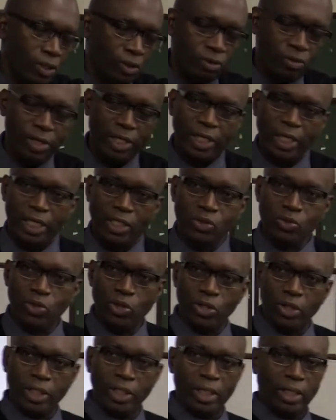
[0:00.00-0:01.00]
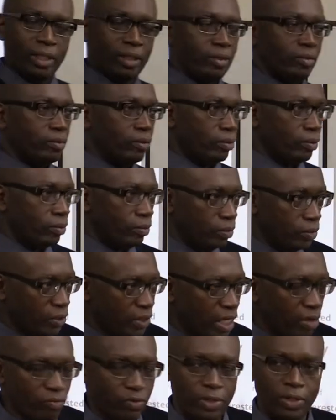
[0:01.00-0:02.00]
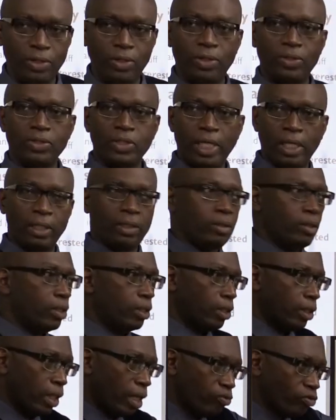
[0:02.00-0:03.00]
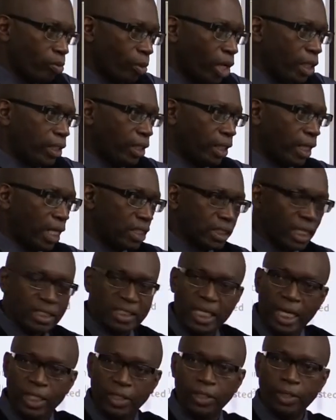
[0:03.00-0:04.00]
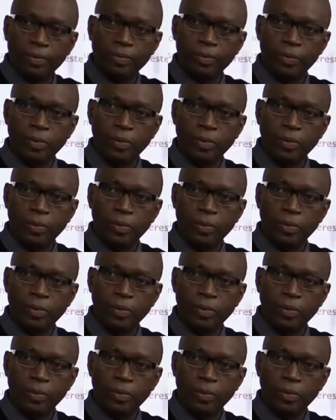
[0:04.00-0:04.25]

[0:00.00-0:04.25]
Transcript: Renee is working 7 years. Everybody has a tenure.